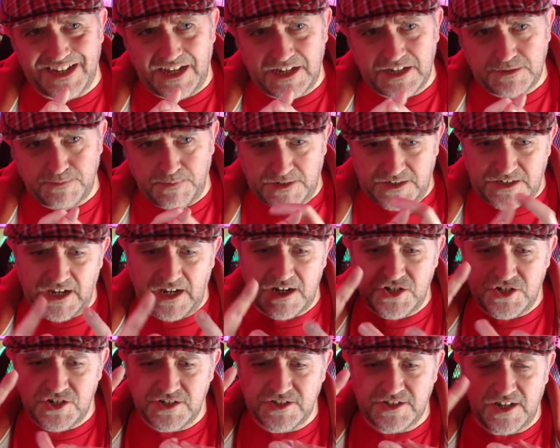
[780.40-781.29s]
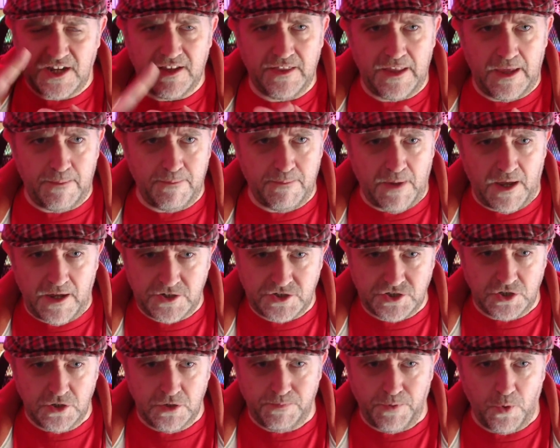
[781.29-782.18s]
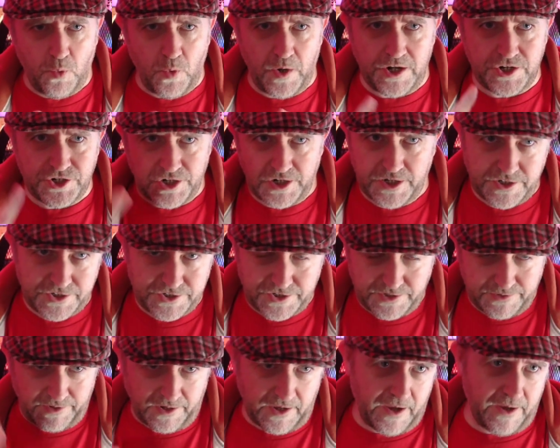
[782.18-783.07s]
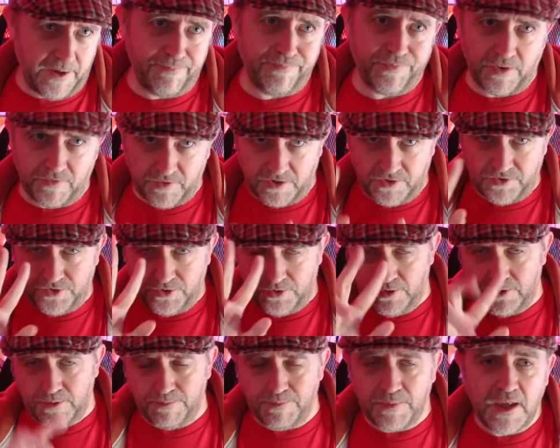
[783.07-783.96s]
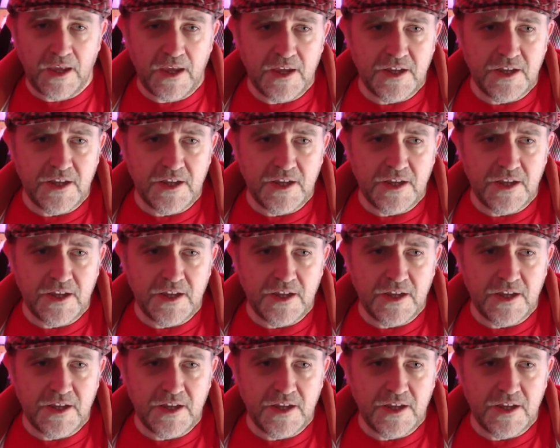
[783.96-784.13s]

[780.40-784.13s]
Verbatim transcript: expectations expectations, and then my super wish list. Yeah, I've done two of them.